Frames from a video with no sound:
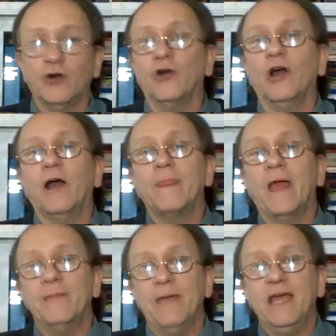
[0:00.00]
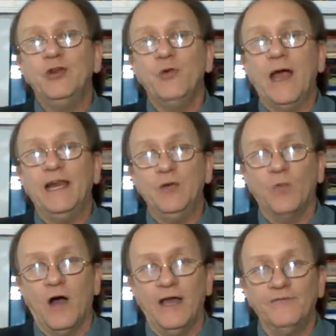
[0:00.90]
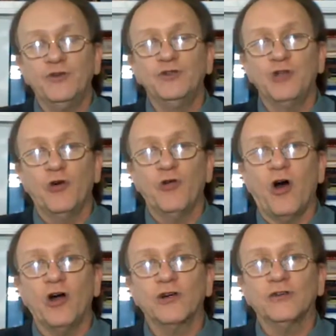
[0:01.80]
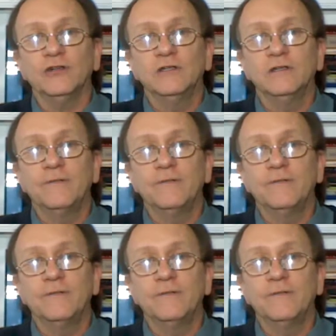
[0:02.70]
or a man who had a wife who no longer